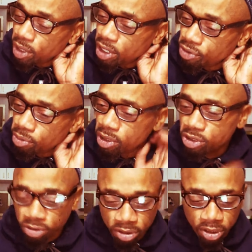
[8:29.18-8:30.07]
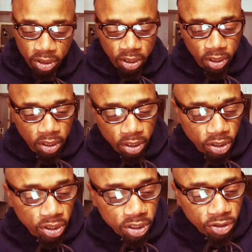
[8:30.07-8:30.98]
ate from this tree,
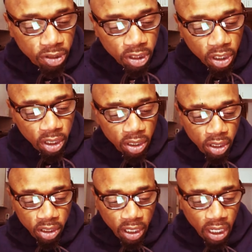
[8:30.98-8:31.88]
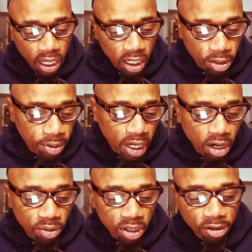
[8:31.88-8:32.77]
this creator that had the
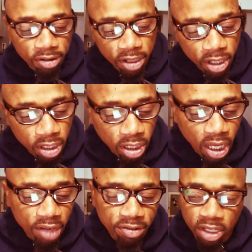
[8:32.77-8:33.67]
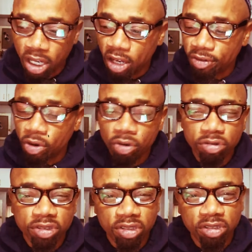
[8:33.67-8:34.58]
power to create life, death,
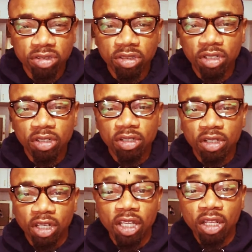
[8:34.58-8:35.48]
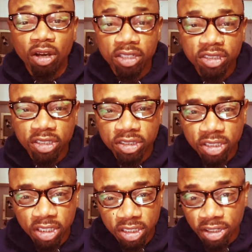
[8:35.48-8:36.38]
oceans, he lost his
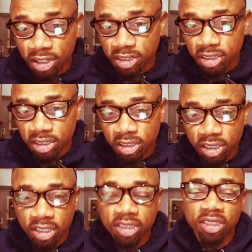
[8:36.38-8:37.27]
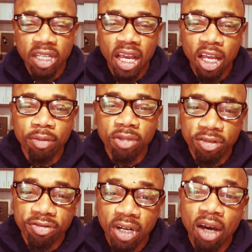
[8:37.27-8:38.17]
shit, tossed his cookies because Adam
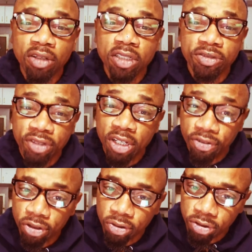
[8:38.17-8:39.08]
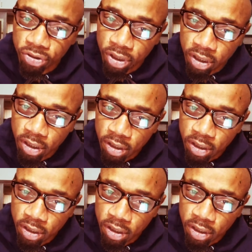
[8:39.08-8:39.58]
defiled his favorite little tree.